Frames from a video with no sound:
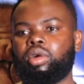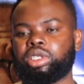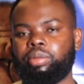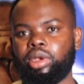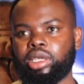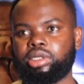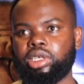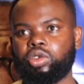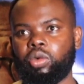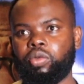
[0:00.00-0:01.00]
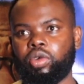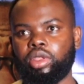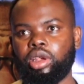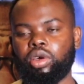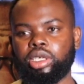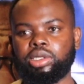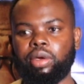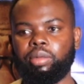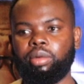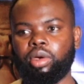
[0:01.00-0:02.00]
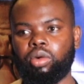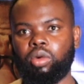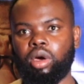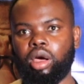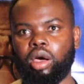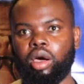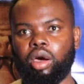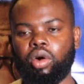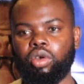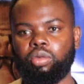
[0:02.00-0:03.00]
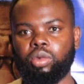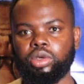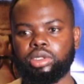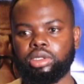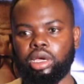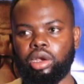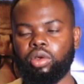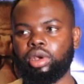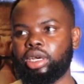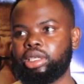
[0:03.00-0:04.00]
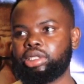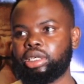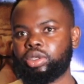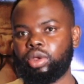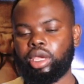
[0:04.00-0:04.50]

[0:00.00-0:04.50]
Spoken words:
Kusabu industry yetu for the longest time nimekuwa almost a lone ranger. So